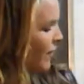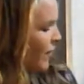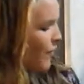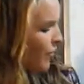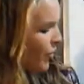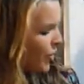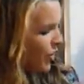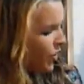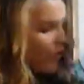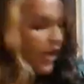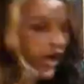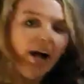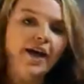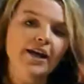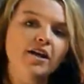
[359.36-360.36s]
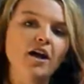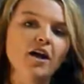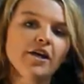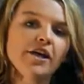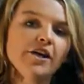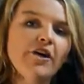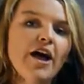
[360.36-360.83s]
a vertical line
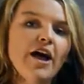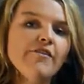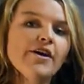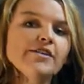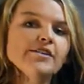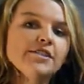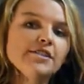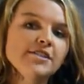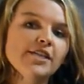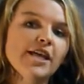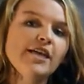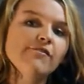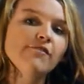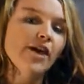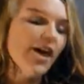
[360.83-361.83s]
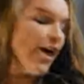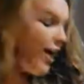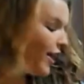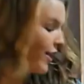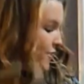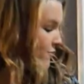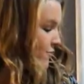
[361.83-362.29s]
on a graph has the same
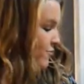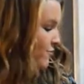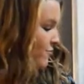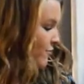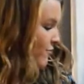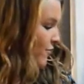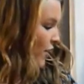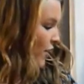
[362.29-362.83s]
x